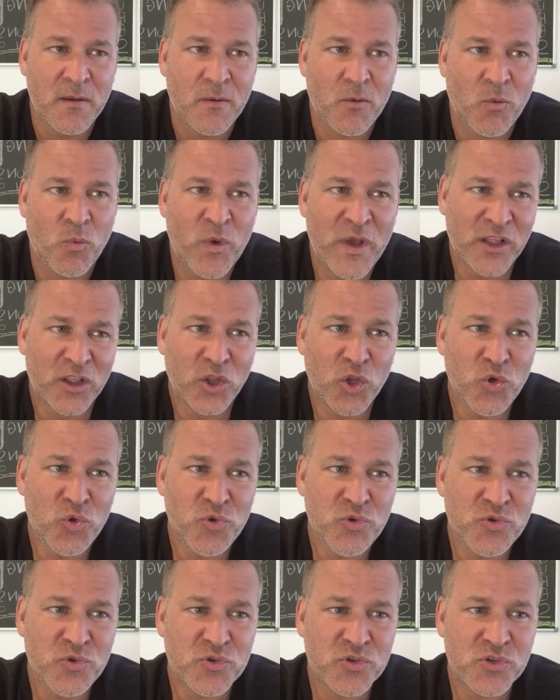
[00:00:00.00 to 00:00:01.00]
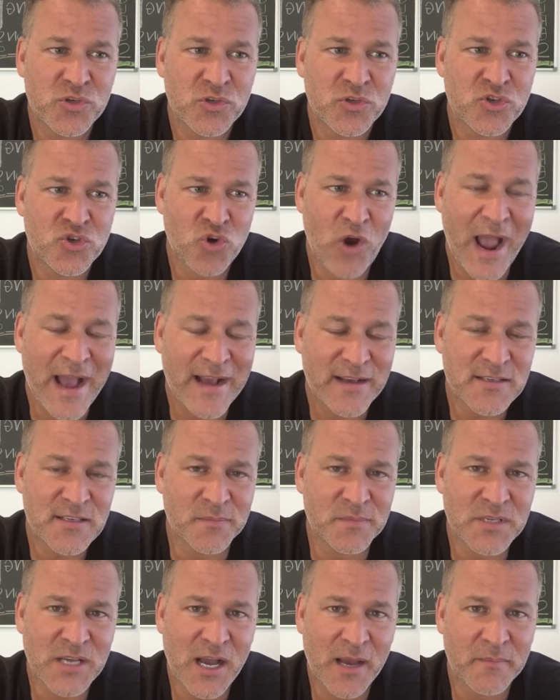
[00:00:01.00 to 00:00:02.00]
we lose track
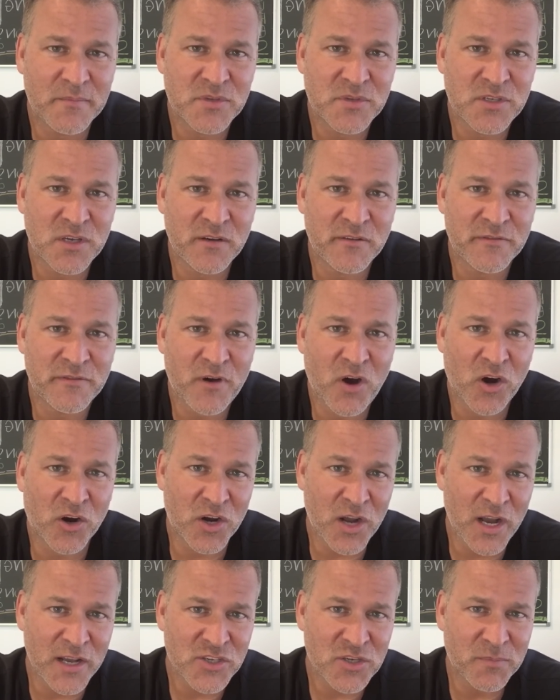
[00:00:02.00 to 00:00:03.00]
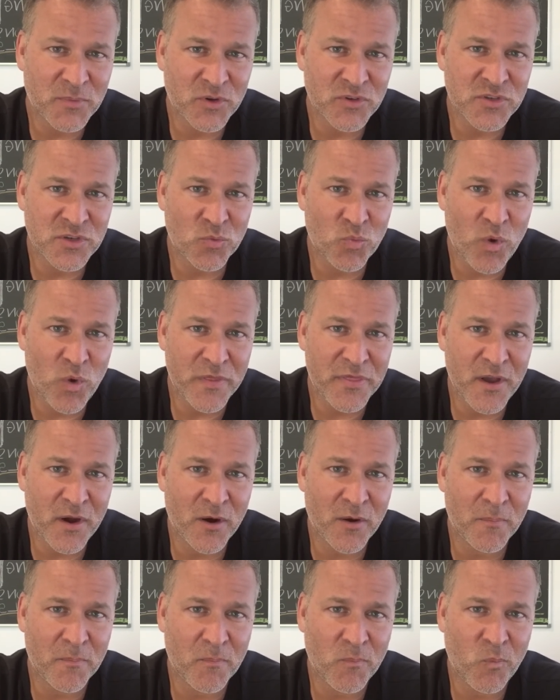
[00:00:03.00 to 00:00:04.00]
sometimes of our customers and what
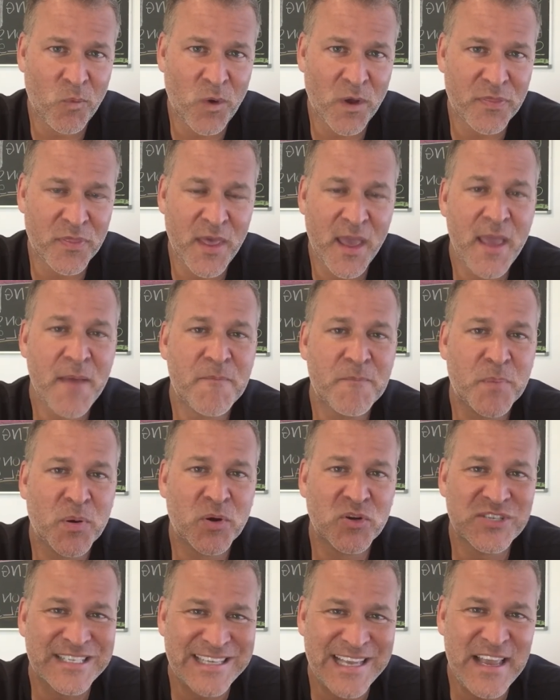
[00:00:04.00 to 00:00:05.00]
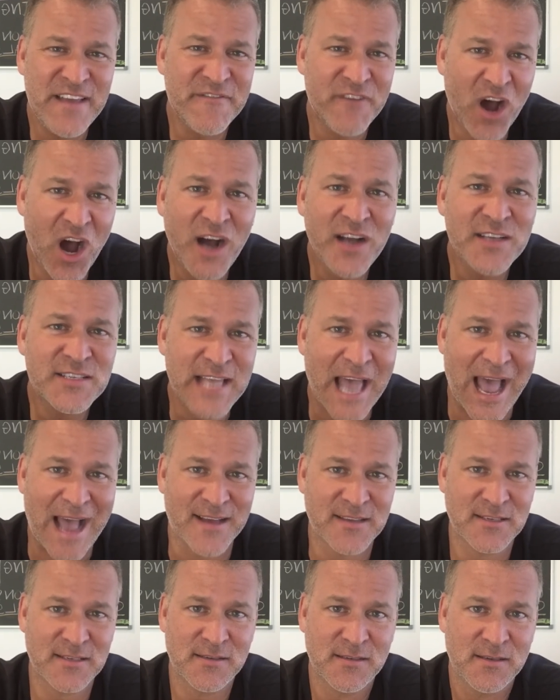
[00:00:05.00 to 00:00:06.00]
they're what they perceive us
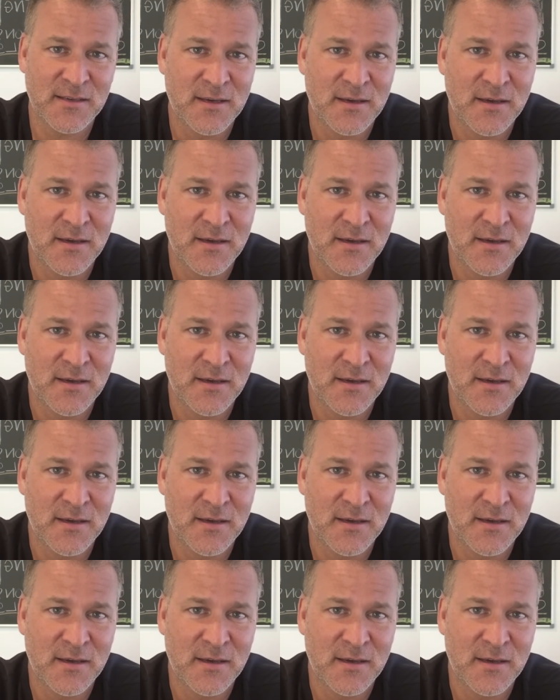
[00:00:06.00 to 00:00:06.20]
as.